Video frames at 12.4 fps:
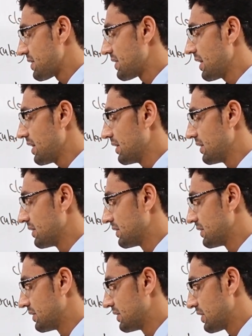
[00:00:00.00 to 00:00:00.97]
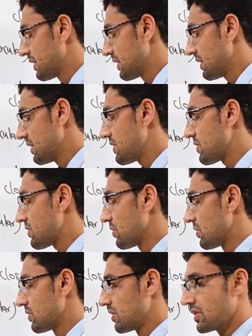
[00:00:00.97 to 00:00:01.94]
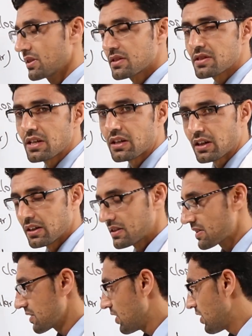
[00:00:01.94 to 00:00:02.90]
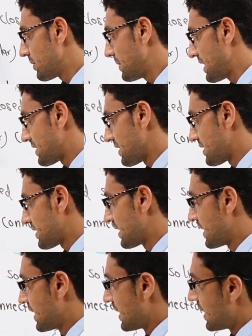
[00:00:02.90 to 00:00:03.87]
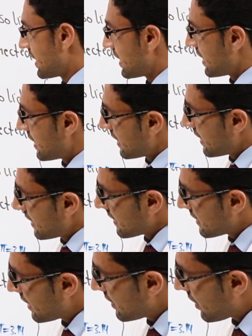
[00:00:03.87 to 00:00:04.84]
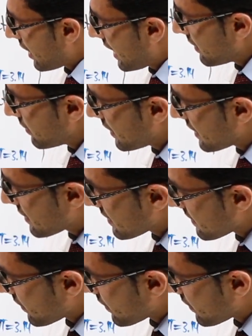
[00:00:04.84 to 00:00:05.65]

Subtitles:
yeah? These two circles are bases. The line which is